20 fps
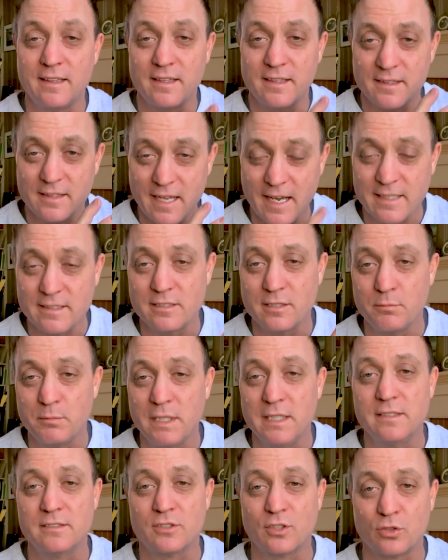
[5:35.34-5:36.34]
that to me
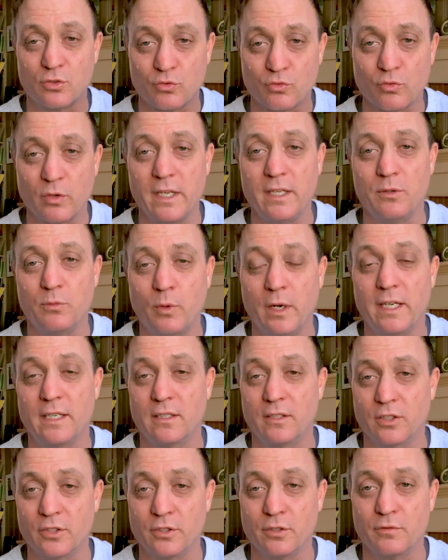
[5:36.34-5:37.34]
is a great way to
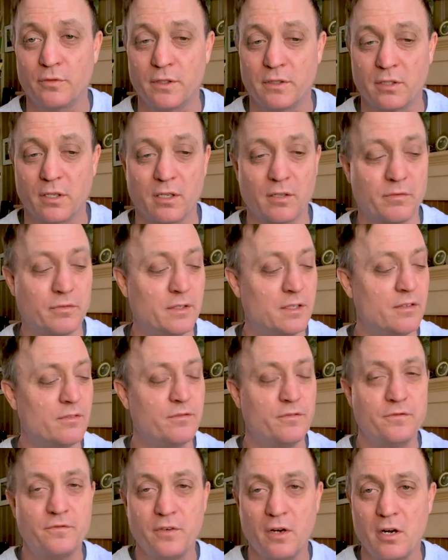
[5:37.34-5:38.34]
learn photography.
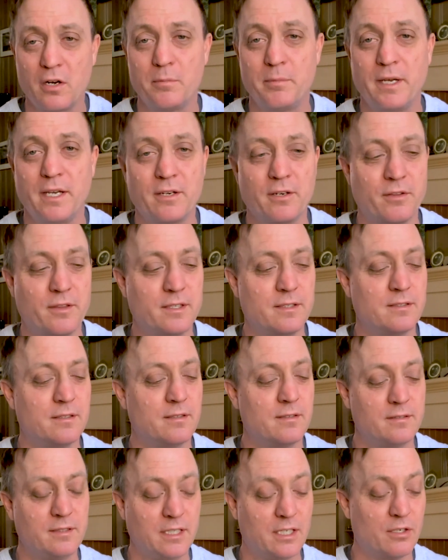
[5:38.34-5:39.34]
Far better
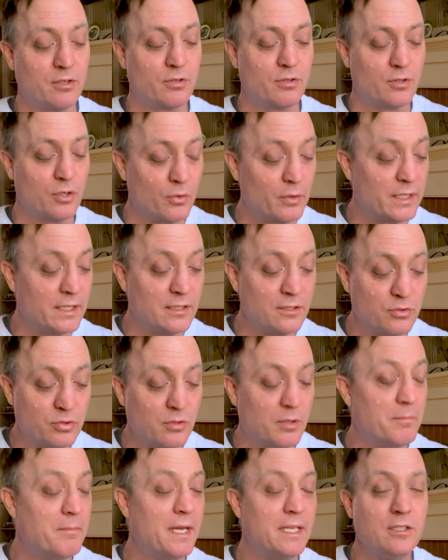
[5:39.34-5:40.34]
than, you know, going into
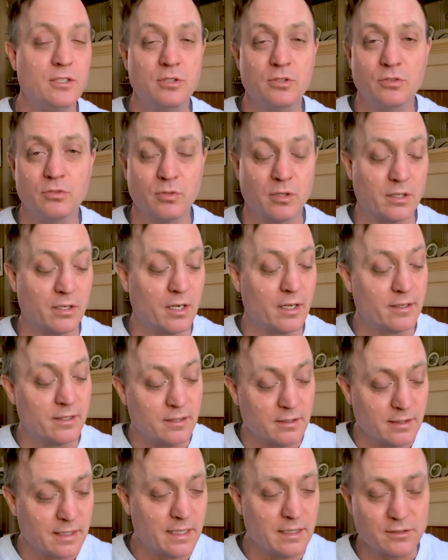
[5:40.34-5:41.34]
a menu or on an
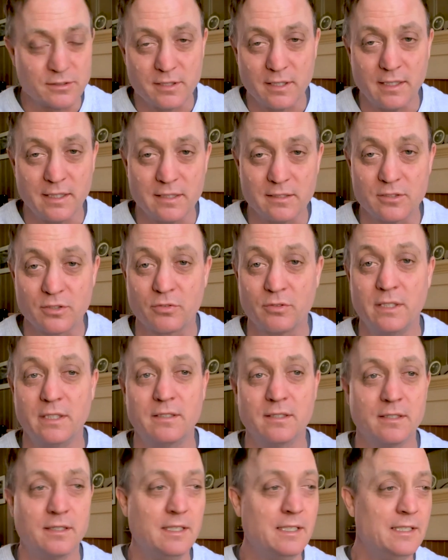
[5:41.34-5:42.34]
LCD screen
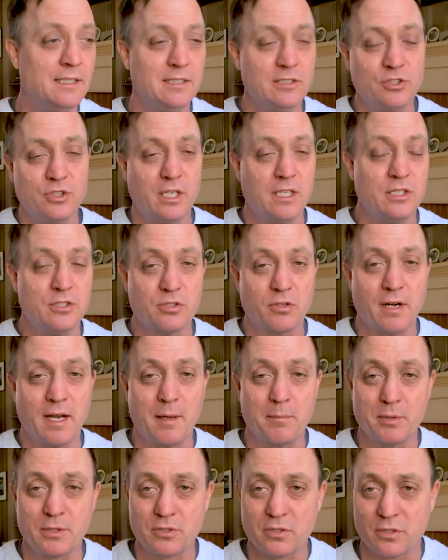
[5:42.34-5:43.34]
to change your
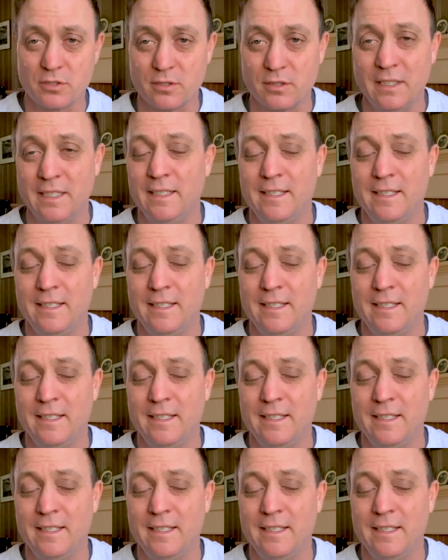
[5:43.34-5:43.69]
aperture.